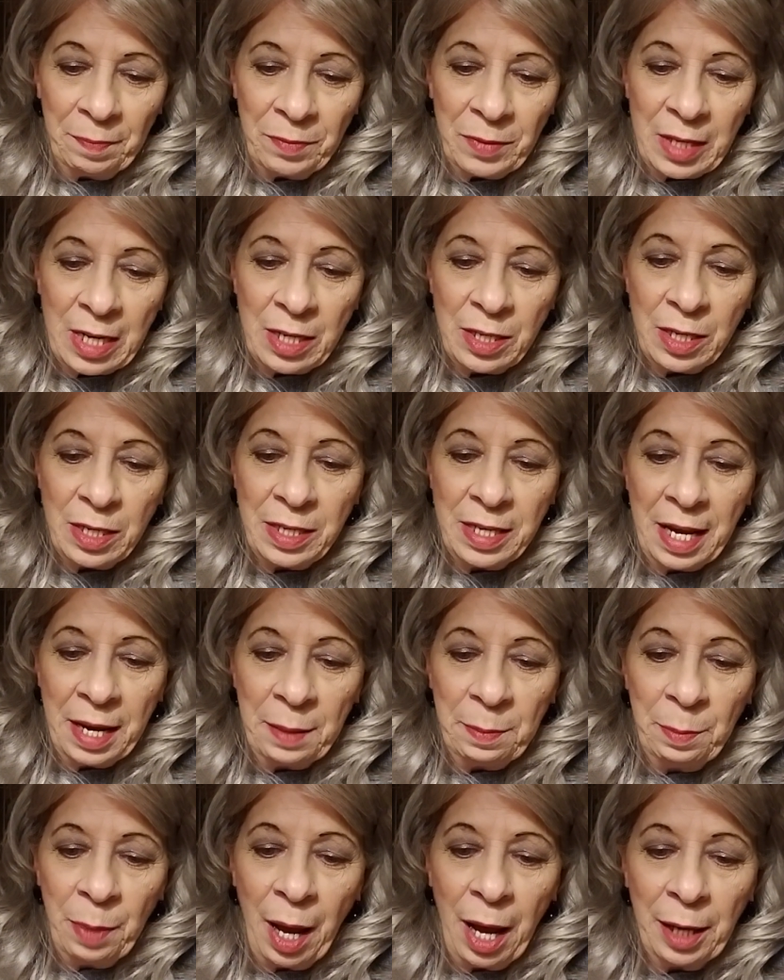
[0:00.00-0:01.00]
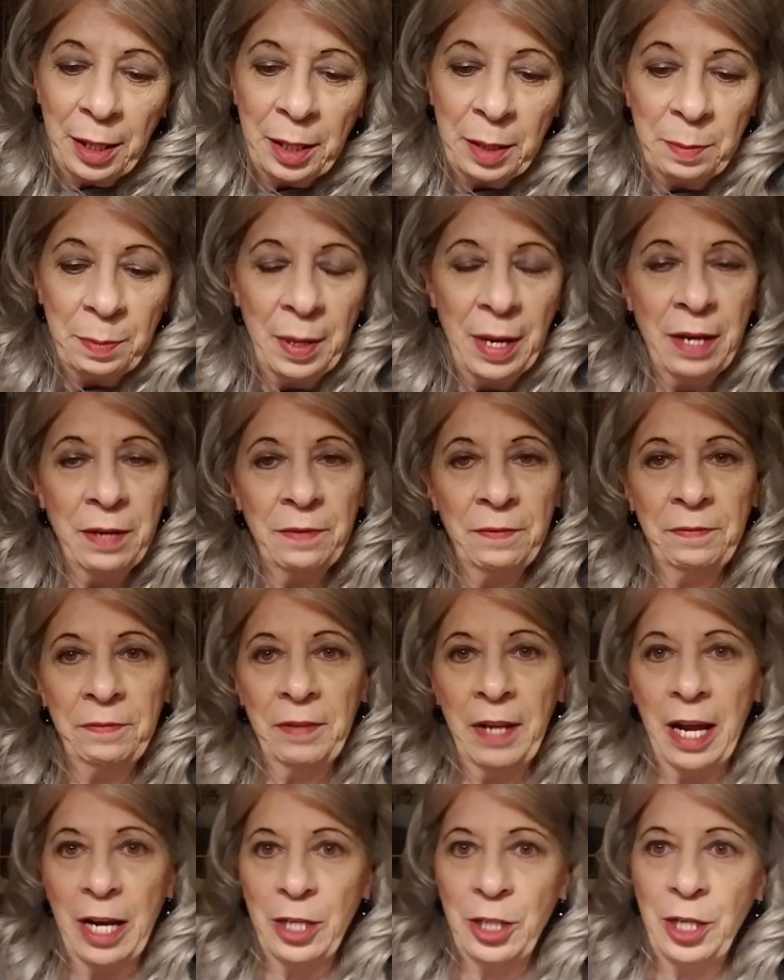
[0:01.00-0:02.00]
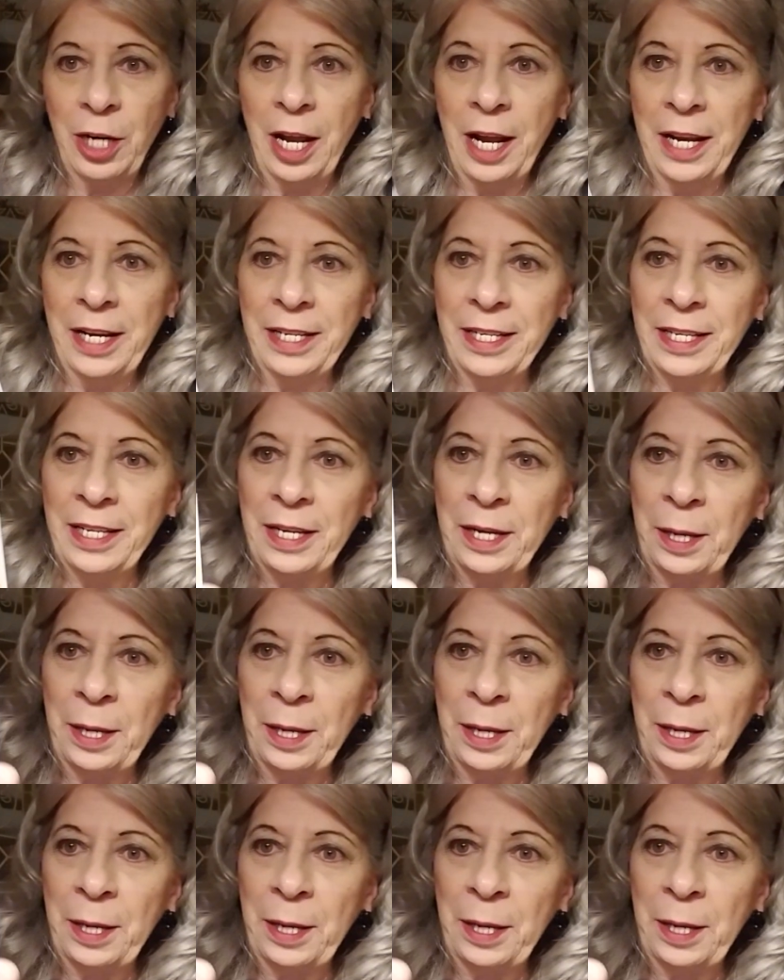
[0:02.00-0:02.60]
This is a pocket pen flashlight.